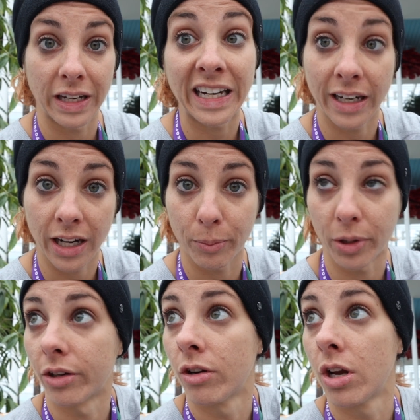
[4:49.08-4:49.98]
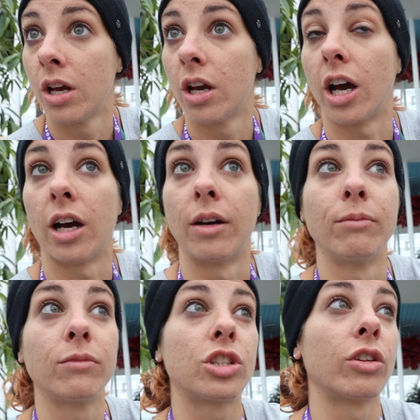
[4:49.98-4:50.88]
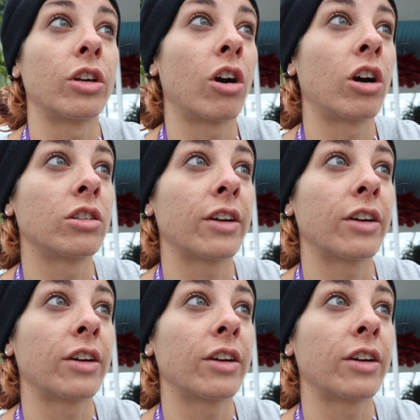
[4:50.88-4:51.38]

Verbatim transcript: eating up here. Um, so there are